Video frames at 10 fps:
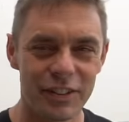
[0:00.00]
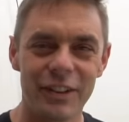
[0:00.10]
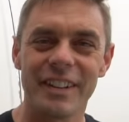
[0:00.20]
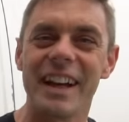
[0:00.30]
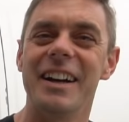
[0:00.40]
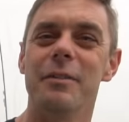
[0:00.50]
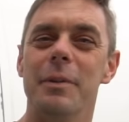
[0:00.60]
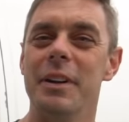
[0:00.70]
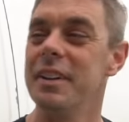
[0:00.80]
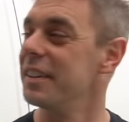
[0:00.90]
sold out,
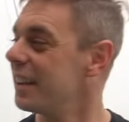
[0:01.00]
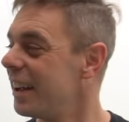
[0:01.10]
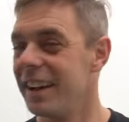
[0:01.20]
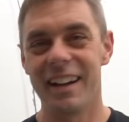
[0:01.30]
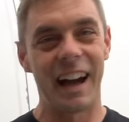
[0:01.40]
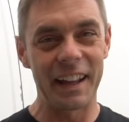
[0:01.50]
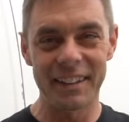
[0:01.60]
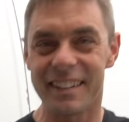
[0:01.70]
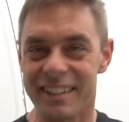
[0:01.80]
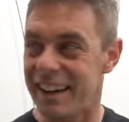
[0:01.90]
but.
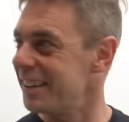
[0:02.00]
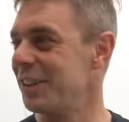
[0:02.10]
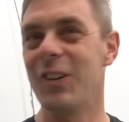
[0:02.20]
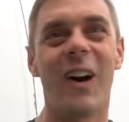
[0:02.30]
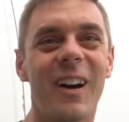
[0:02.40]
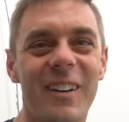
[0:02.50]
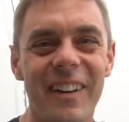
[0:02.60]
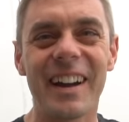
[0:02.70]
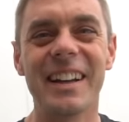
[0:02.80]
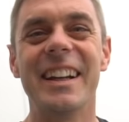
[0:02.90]
And then there you are,
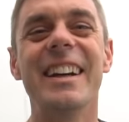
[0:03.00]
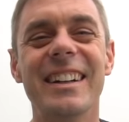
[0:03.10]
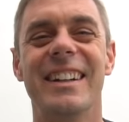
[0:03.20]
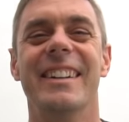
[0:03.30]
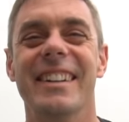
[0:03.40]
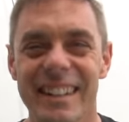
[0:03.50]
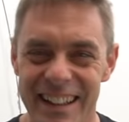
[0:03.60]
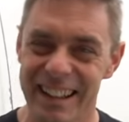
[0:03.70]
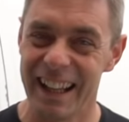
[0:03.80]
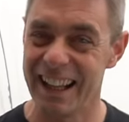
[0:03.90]
right here. That's
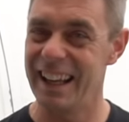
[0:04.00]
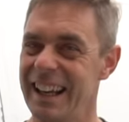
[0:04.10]
crazy.